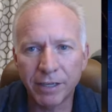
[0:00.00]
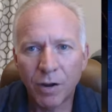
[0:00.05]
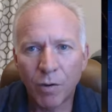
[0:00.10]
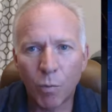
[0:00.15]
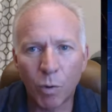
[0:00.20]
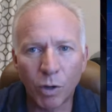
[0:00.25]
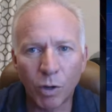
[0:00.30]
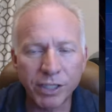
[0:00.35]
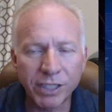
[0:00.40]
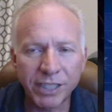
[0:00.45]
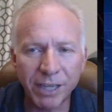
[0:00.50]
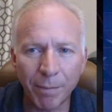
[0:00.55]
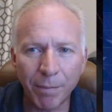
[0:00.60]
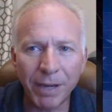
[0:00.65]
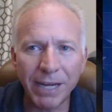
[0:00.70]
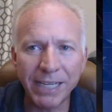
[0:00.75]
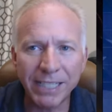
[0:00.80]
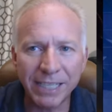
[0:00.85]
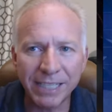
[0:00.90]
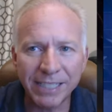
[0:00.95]
Once
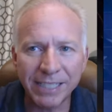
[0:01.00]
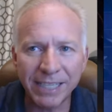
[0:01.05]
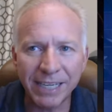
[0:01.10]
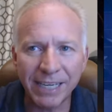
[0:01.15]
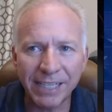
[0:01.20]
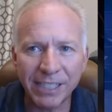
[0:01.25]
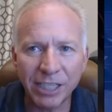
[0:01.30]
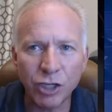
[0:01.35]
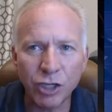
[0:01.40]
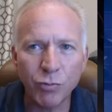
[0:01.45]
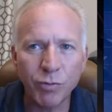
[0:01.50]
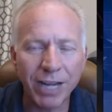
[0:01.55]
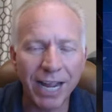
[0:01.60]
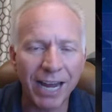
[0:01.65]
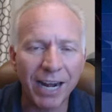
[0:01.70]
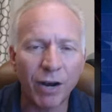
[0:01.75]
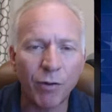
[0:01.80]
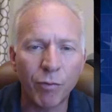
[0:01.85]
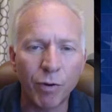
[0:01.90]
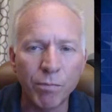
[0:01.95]
somebody's a citizen, you
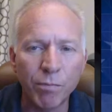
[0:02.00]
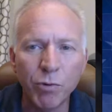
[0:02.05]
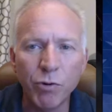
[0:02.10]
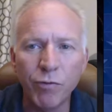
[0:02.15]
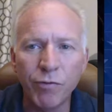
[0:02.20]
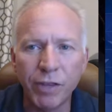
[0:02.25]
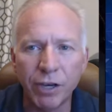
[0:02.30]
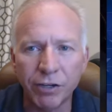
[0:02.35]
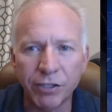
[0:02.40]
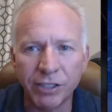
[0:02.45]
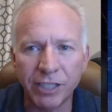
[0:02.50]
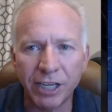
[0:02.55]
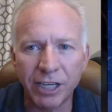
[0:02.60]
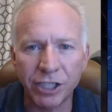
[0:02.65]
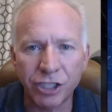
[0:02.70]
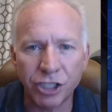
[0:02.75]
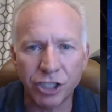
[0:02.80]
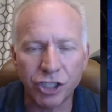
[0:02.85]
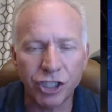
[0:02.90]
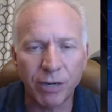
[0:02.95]
cannot remove their
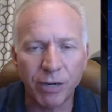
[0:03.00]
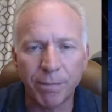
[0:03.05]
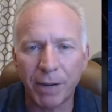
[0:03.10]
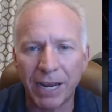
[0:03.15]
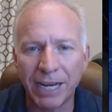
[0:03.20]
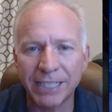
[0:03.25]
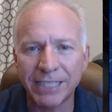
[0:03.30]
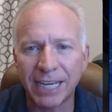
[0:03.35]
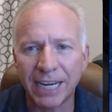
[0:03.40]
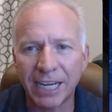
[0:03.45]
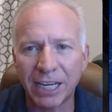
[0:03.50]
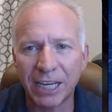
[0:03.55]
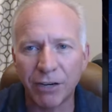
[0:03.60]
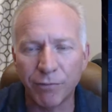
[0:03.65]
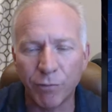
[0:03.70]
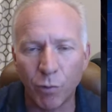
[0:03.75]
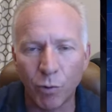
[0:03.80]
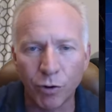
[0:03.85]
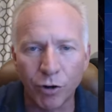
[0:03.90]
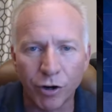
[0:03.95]
citizenship by executive
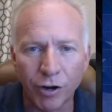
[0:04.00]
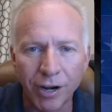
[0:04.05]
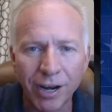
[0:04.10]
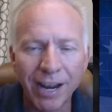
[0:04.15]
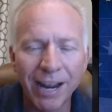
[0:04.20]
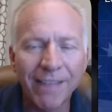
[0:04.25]
order.